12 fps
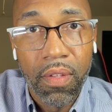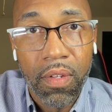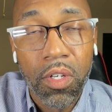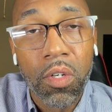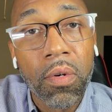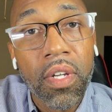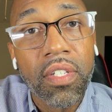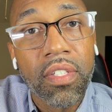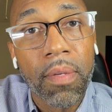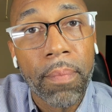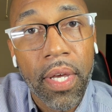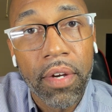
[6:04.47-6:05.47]
Who is
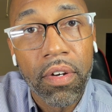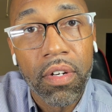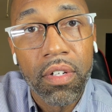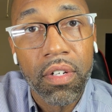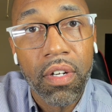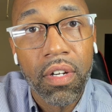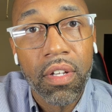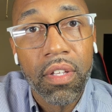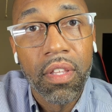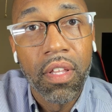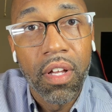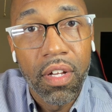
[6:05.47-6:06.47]
the bearer
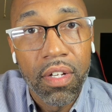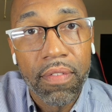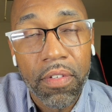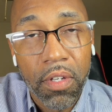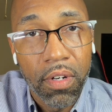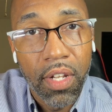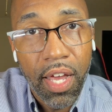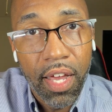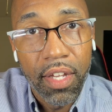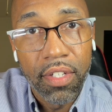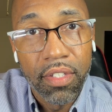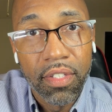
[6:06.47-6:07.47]
of your
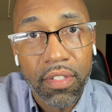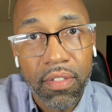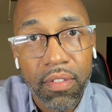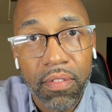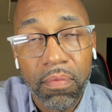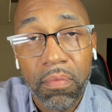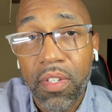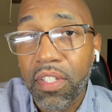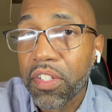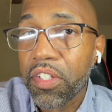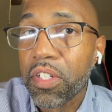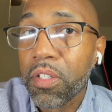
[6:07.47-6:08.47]
lies? Is
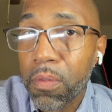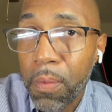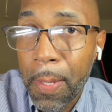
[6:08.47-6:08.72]
it you?